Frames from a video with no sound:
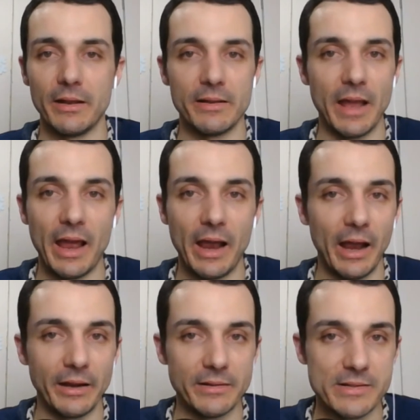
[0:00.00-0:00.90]

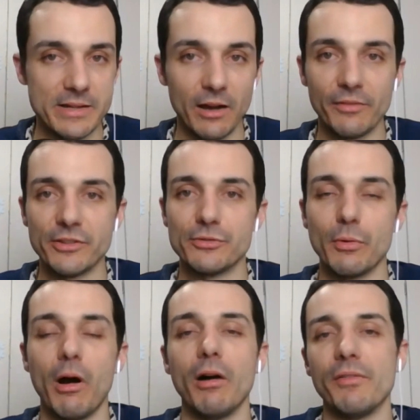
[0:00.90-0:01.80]
I, delve into
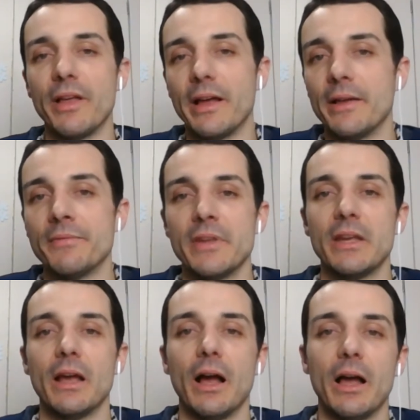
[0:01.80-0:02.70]
all of that
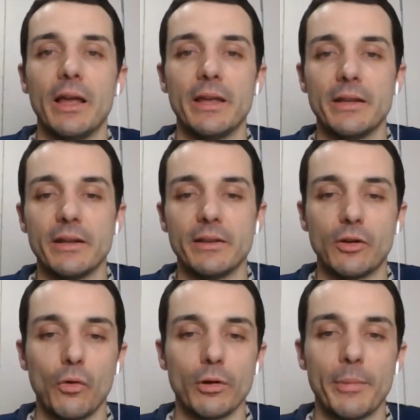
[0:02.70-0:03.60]
uh, in the
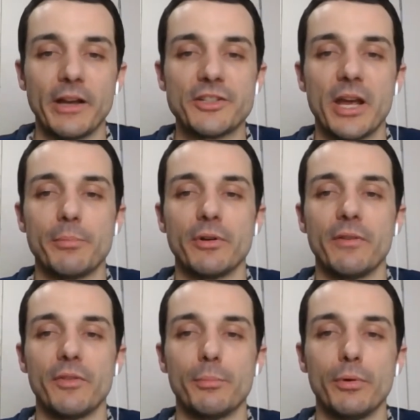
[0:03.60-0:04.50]
quarterback chapter
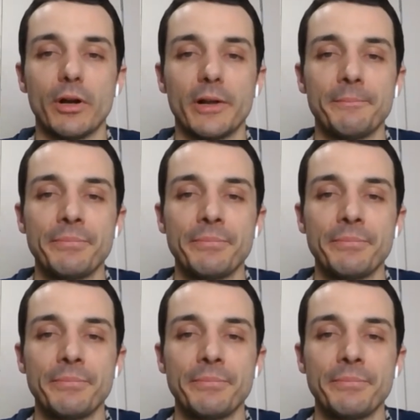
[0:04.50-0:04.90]
of the book.